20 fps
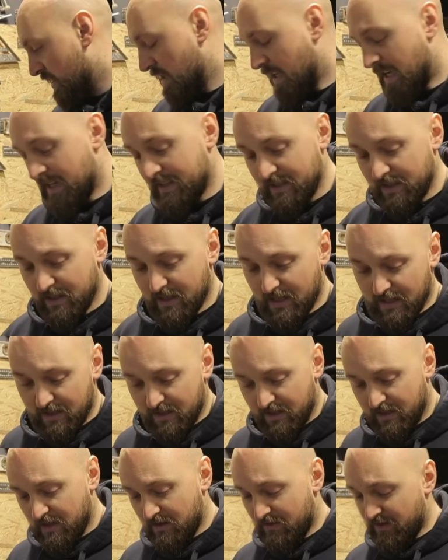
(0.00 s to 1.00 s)
I didn't
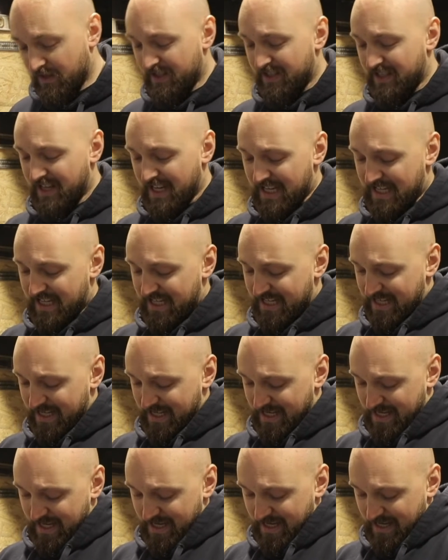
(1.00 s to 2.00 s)
necessarily test
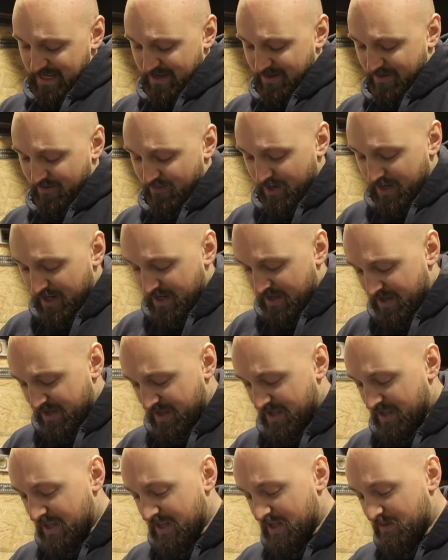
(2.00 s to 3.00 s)
it with
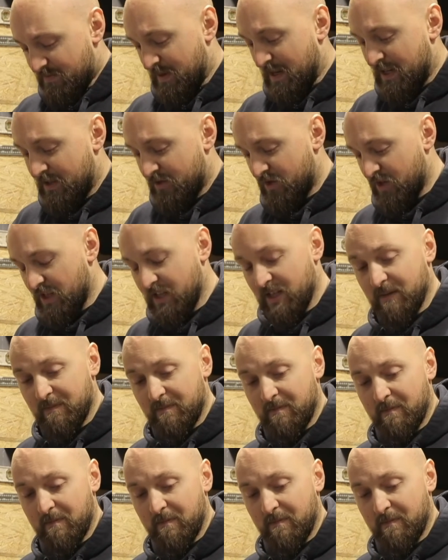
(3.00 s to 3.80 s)
this battery,